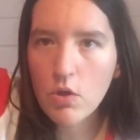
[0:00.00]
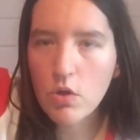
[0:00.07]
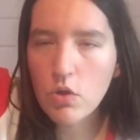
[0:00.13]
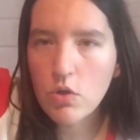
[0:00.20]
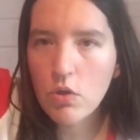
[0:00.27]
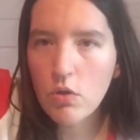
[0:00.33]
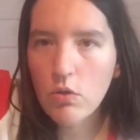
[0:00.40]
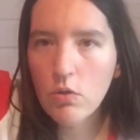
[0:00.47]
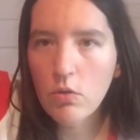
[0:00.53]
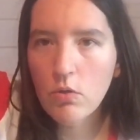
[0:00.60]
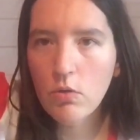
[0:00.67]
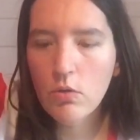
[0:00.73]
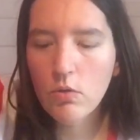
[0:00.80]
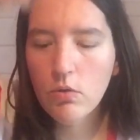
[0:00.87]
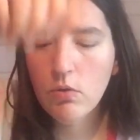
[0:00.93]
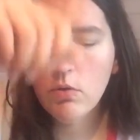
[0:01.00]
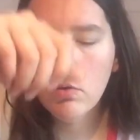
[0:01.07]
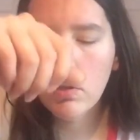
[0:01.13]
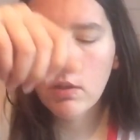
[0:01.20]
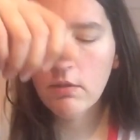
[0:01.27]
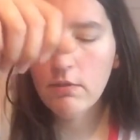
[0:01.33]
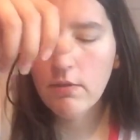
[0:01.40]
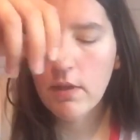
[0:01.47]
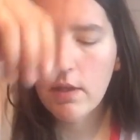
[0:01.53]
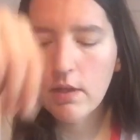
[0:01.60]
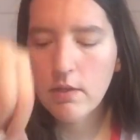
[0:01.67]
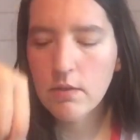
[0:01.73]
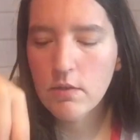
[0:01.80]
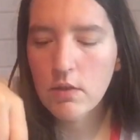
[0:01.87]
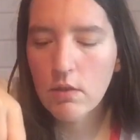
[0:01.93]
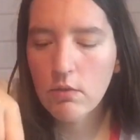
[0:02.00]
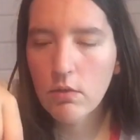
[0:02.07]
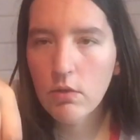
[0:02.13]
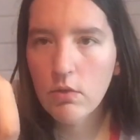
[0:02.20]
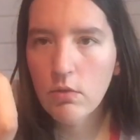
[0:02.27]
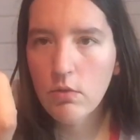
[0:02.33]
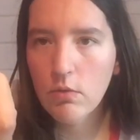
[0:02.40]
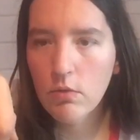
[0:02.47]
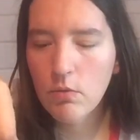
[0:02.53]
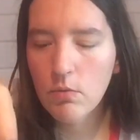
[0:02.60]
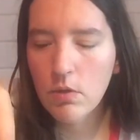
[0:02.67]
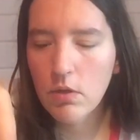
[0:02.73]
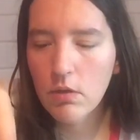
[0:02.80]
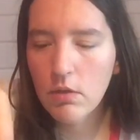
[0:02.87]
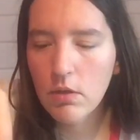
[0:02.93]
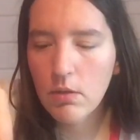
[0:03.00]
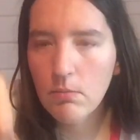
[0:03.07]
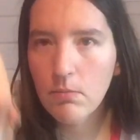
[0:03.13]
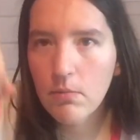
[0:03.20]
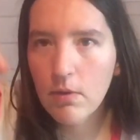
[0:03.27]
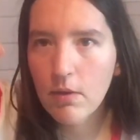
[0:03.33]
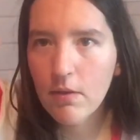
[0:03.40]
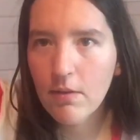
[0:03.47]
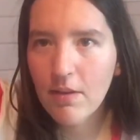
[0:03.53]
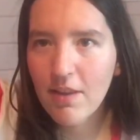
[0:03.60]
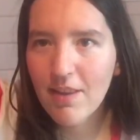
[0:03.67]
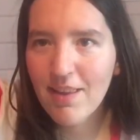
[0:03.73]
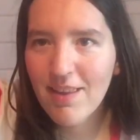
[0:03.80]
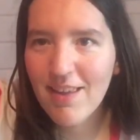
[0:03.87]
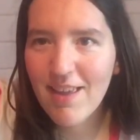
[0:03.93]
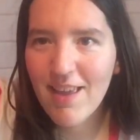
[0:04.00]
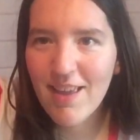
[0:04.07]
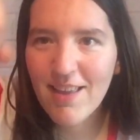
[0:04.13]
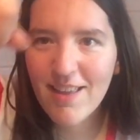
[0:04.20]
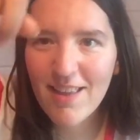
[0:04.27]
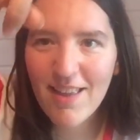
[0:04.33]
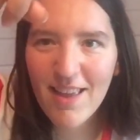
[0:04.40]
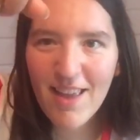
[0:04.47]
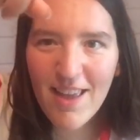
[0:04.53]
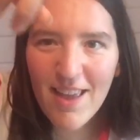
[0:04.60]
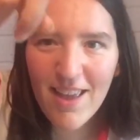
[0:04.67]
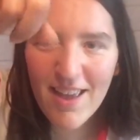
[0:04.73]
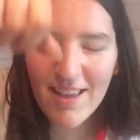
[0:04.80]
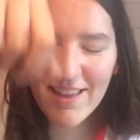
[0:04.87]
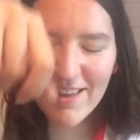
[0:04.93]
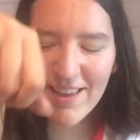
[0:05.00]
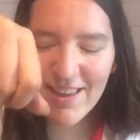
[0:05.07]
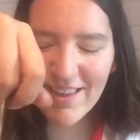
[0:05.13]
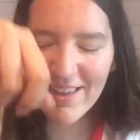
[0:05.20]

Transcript: Show your adoring fans how cute you are. Yeah.